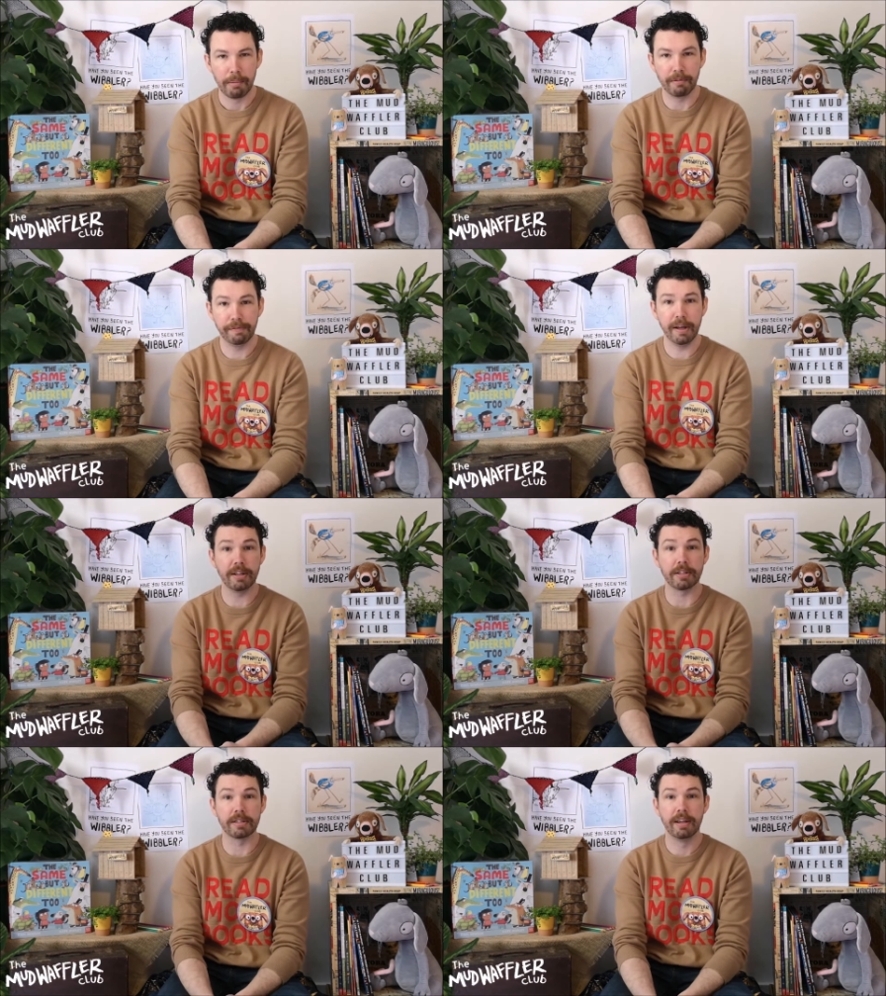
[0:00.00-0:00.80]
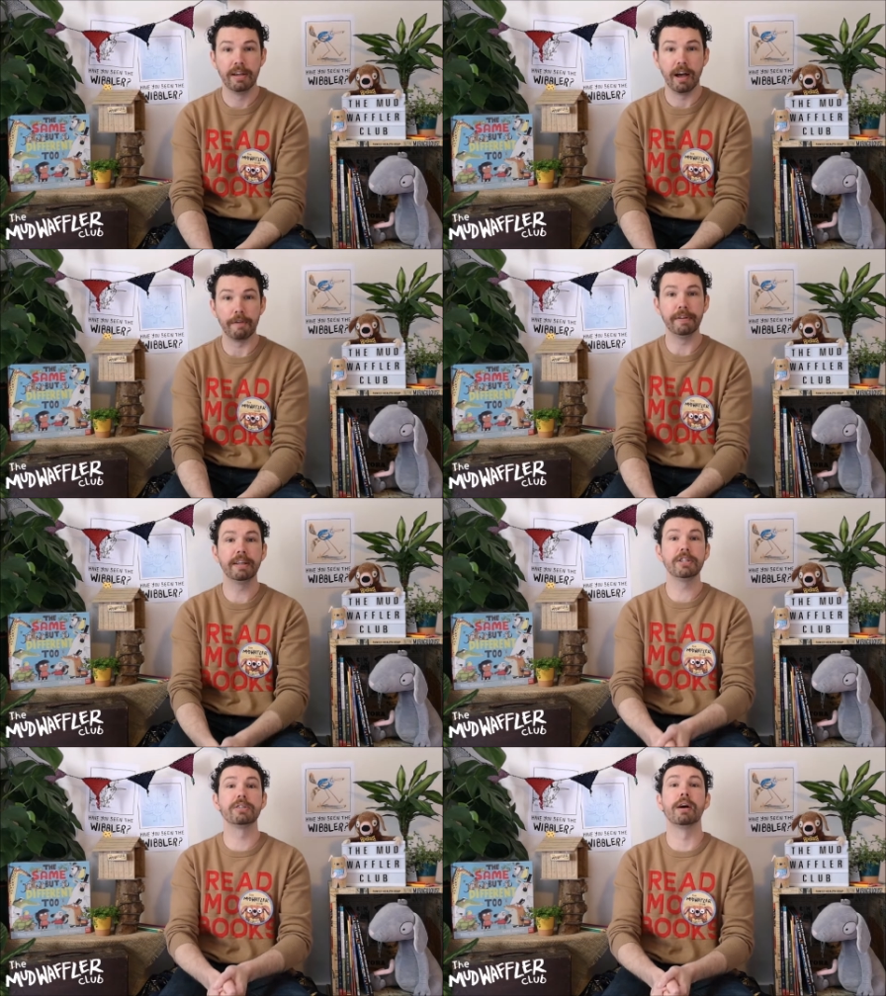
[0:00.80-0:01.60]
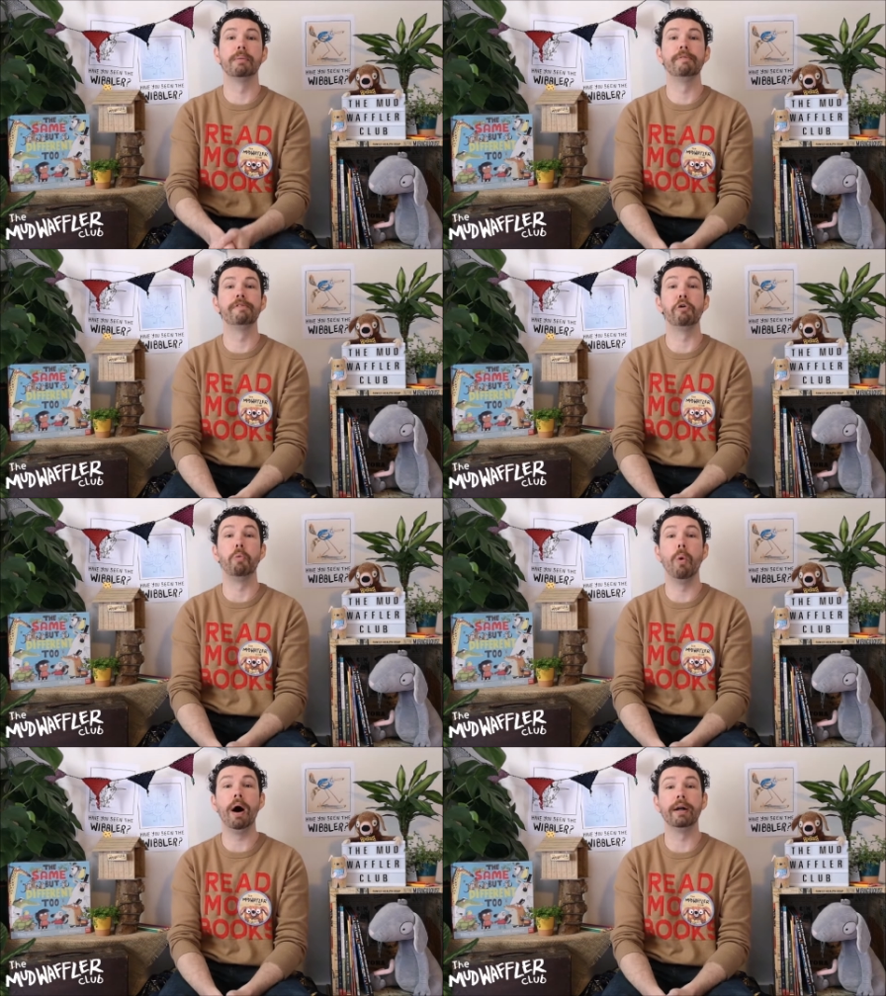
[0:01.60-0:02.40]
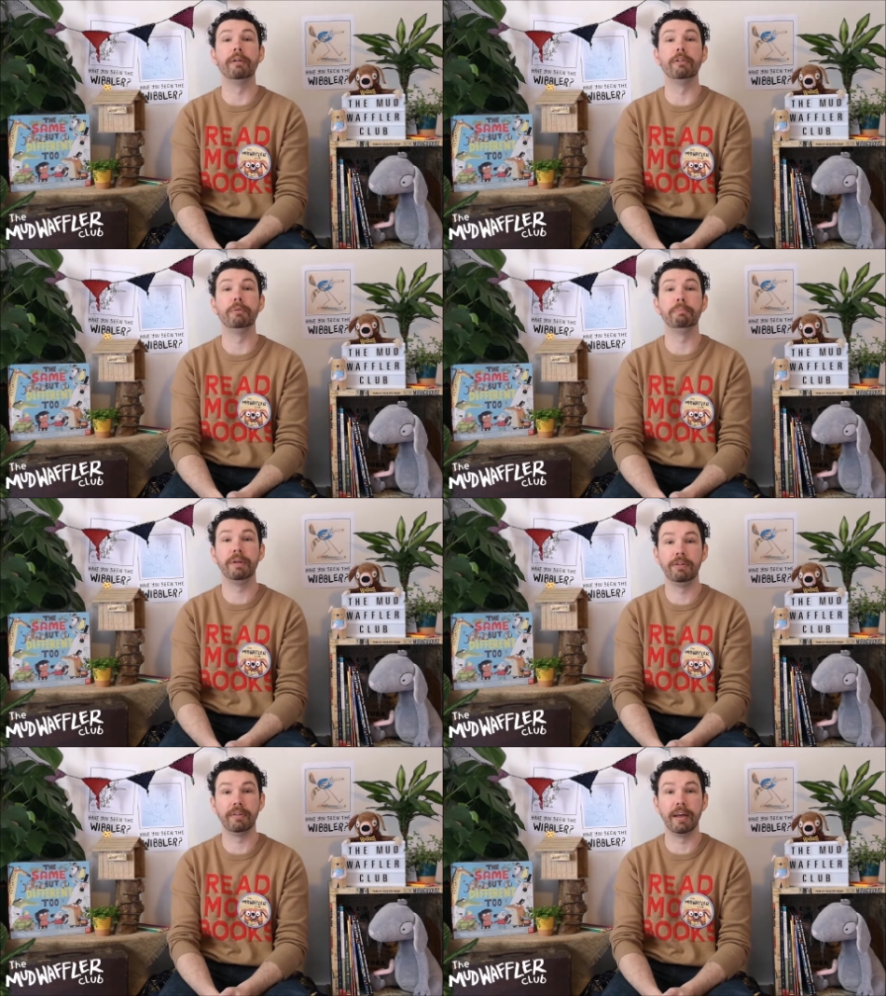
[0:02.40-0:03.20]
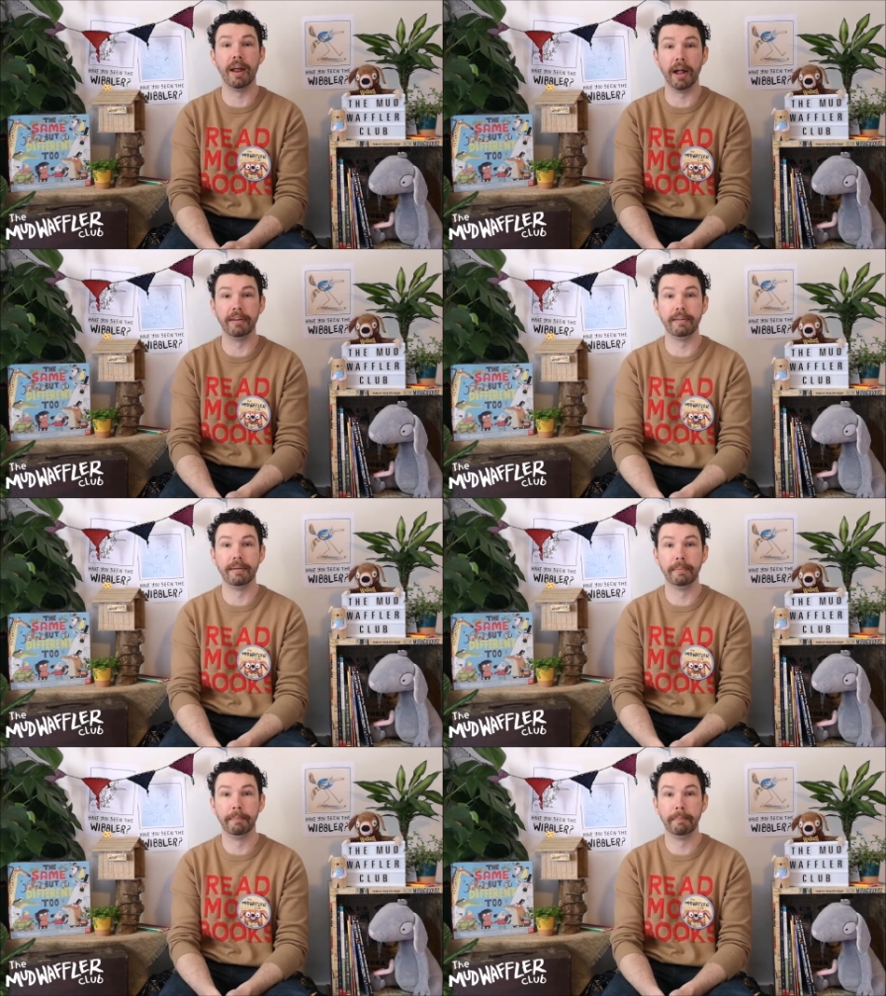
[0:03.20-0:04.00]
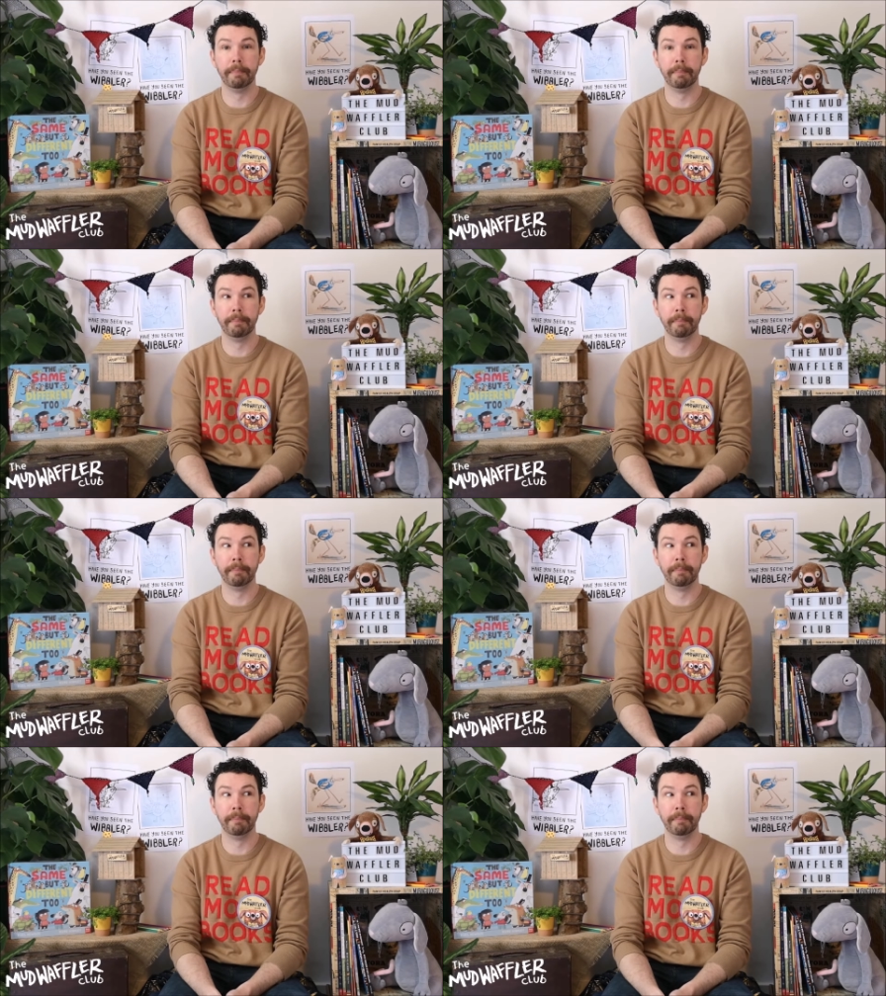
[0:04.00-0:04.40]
But first, I think it's time for a wild biscuit hunt.